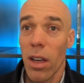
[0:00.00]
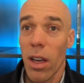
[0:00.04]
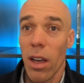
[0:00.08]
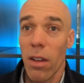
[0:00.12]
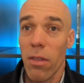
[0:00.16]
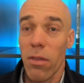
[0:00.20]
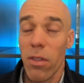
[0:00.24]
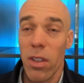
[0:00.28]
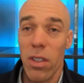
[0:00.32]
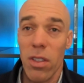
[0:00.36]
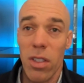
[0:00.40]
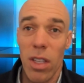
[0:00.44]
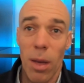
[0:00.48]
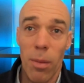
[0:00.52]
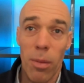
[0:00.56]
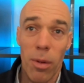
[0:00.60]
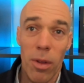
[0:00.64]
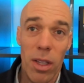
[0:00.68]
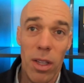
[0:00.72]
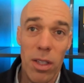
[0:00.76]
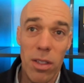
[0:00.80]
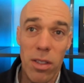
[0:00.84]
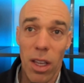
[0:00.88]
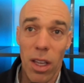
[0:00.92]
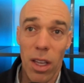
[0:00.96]
for example,
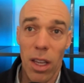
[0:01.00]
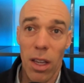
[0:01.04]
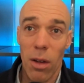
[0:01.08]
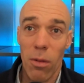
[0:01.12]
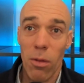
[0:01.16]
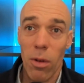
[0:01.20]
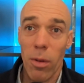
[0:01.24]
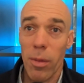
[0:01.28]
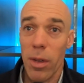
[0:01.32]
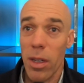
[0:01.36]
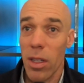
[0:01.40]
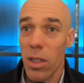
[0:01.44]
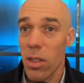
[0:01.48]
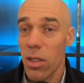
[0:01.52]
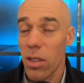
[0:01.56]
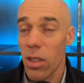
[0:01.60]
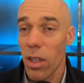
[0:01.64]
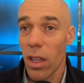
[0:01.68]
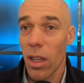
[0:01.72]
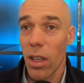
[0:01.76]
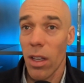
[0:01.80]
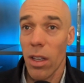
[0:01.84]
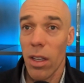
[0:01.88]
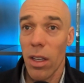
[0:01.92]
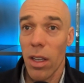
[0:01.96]
let's say a woman is
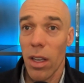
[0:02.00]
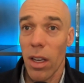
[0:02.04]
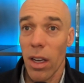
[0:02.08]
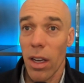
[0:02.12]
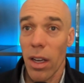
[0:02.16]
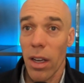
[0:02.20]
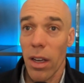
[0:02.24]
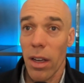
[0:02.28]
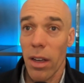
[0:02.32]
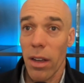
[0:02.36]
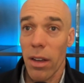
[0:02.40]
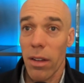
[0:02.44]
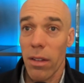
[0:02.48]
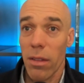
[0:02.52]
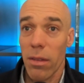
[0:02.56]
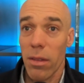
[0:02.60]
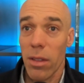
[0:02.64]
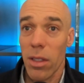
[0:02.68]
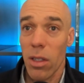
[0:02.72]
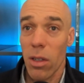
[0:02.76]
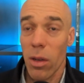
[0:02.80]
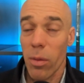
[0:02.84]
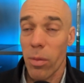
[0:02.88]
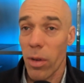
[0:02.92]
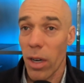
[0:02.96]

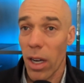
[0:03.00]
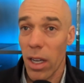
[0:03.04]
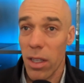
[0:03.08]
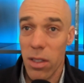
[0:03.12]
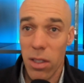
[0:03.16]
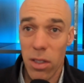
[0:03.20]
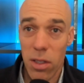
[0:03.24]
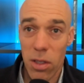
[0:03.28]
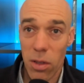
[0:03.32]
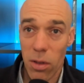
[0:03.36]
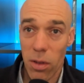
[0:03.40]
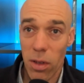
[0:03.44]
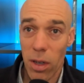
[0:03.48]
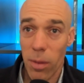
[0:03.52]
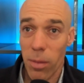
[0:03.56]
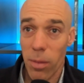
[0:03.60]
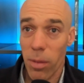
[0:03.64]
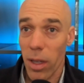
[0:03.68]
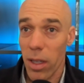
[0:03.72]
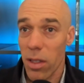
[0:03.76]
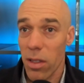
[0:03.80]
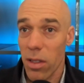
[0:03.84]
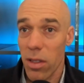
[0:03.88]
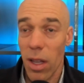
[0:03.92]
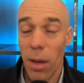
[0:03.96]
a prostitute at a
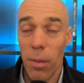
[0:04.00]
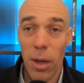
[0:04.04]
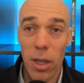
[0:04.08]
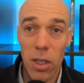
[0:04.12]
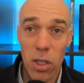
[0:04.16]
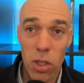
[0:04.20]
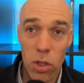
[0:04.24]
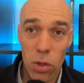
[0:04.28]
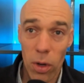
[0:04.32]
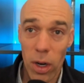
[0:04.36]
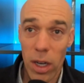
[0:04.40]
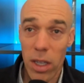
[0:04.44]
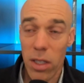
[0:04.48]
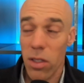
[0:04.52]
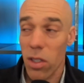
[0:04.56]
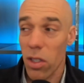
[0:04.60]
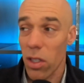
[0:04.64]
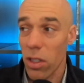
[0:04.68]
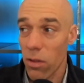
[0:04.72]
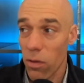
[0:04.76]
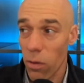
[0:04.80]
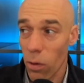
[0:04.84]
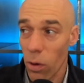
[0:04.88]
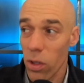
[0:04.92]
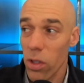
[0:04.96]
place. It's not by choice;
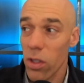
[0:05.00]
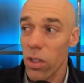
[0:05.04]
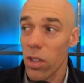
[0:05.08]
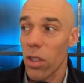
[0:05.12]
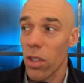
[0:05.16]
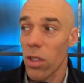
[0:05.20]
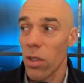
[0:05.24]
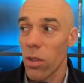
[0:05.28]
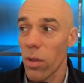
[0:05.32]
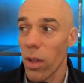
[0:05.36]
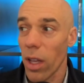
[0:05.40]
she's forced to do